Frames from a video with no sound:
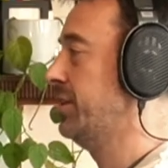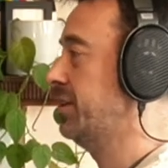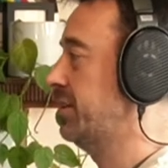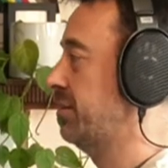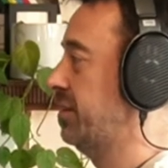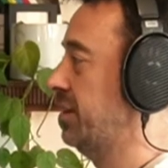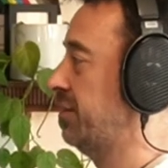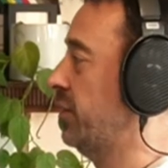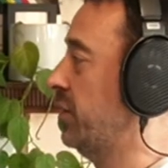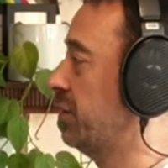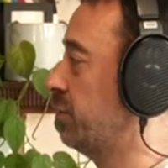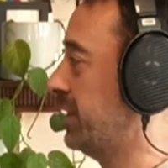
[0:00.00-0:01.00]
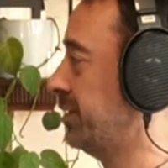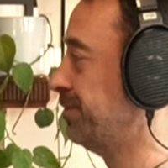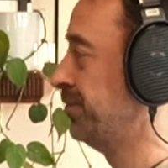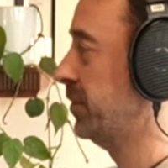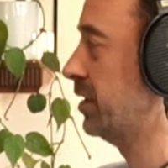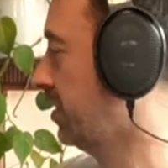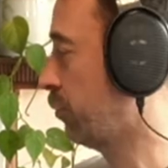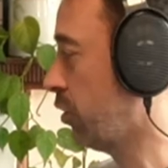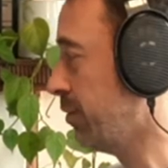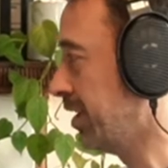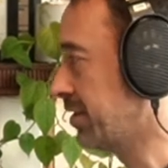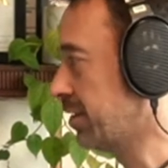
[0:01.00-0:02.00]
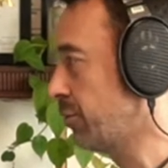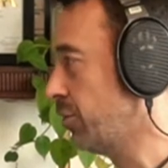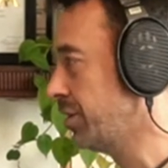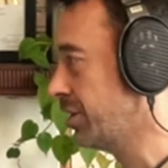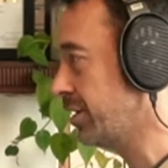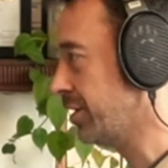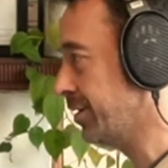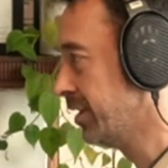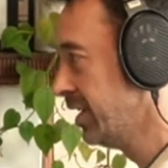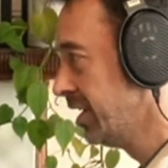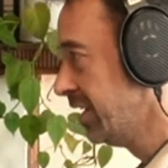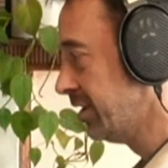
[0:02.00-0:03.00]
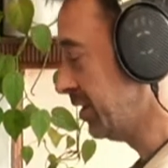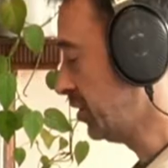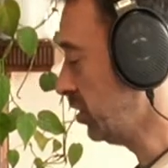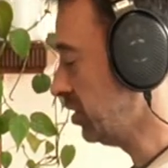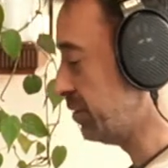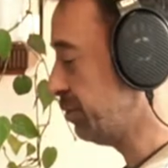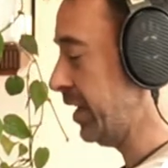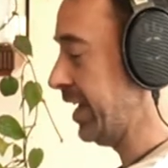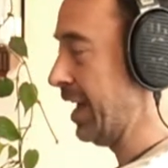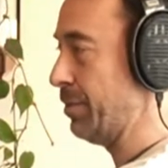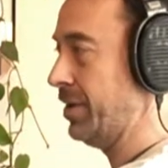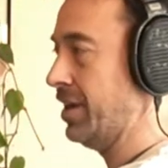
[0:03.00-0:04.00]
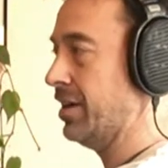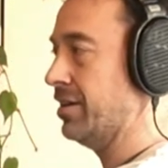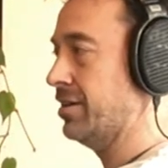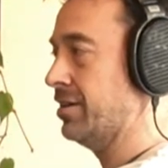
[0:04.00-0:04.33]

this first one, I think it's a romance and a rondo. The student's playing up here.